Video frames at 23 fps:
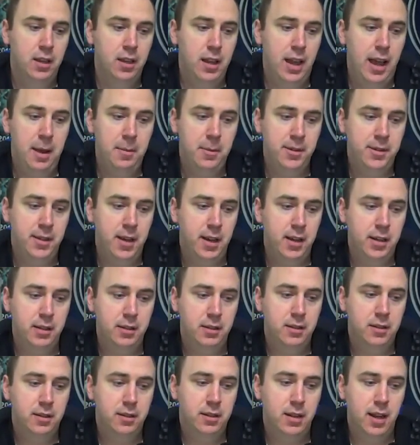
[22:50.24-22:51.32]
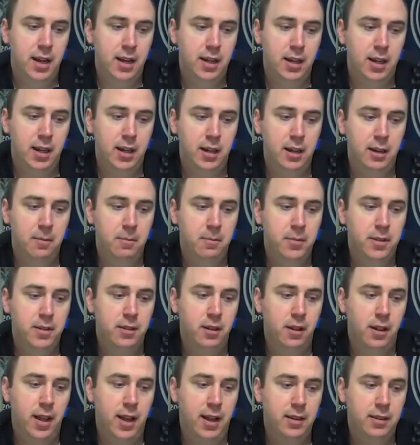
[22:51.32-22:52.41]
Amazon.com
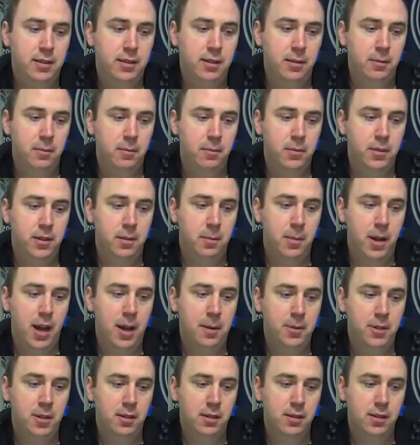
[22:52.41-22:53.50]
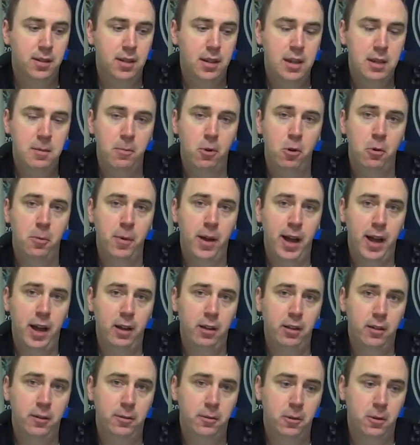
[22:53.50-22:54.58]
still has some options.
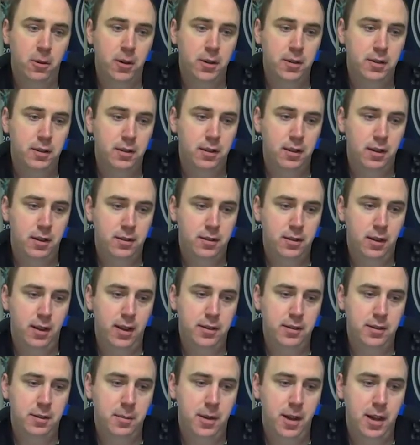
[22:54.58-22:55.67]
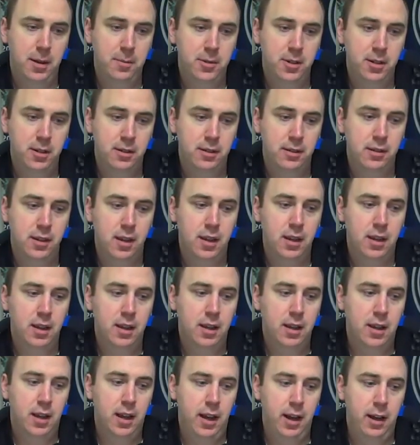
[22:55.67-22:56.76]
E-Mobile, of course, still has some options.
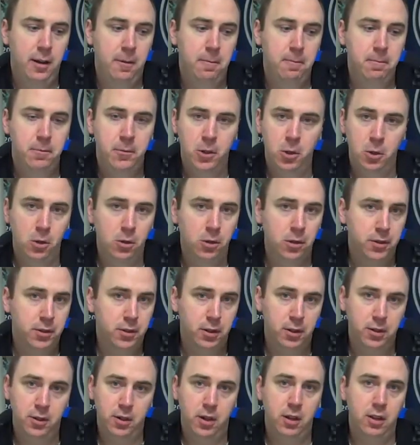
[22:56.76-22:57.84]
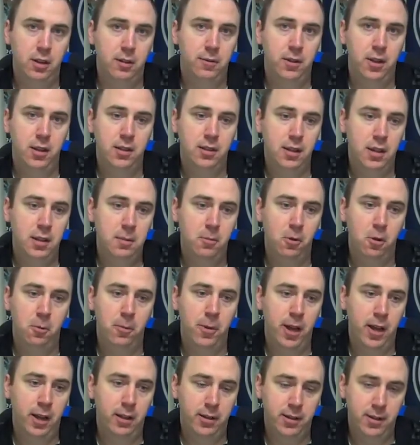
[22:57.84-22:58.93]
Google search all of these.
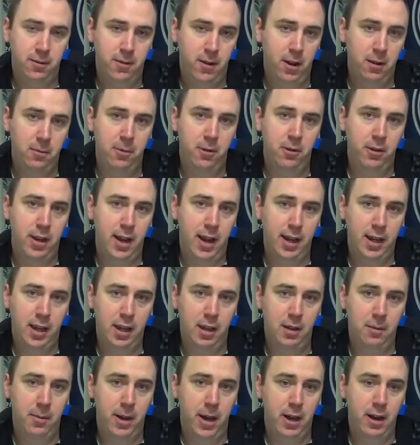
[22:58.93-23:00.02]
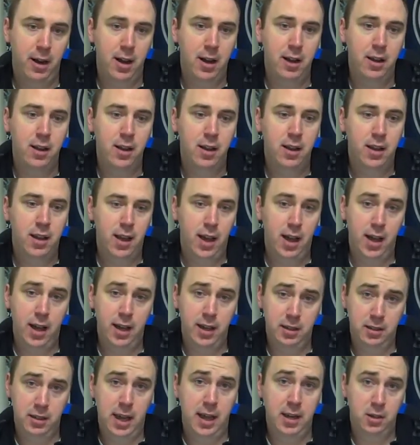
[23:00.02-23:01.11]
E-Mobile is available in Akihabara,
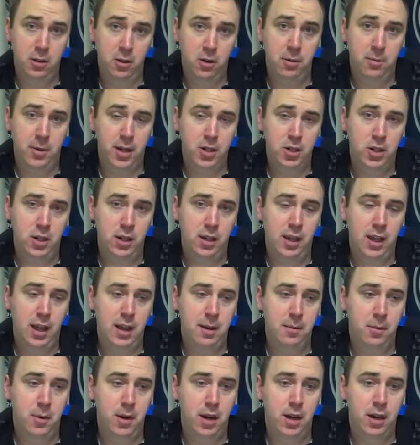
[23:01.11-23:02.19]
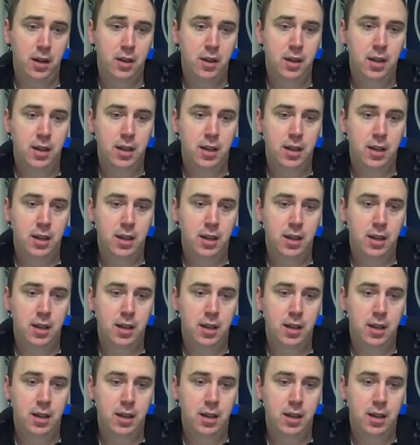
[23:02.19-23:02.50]
at Yodobashi Camera,